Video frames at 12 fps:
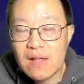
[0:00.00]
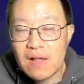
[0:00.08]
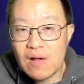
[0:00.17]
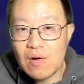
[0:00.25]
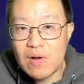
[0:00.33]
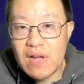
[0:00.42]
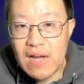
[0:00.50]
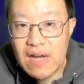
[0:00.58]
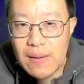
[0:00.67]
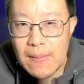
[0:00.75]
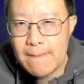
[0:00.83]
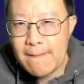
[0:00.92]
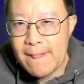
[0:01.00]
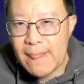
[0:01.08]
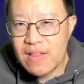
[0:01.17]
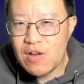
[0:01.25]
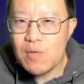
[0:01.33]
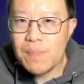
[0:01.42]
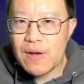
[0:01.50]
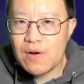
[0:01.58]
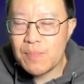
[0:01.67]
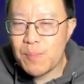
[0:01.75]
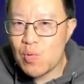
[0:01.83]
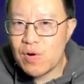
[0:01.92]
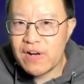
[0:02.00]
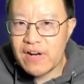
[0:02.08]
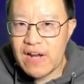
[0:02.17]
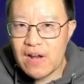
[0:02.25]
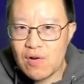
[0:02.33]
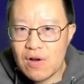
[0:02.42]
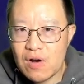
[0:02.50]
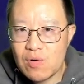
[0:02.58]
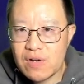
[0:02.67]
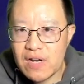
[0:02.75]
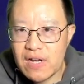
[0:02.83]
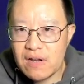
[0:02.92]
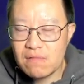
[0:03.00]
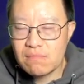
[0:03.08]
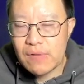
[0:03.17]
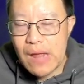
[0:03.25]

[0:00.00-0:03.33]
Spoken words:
Okay? Is there a better port scanner out there?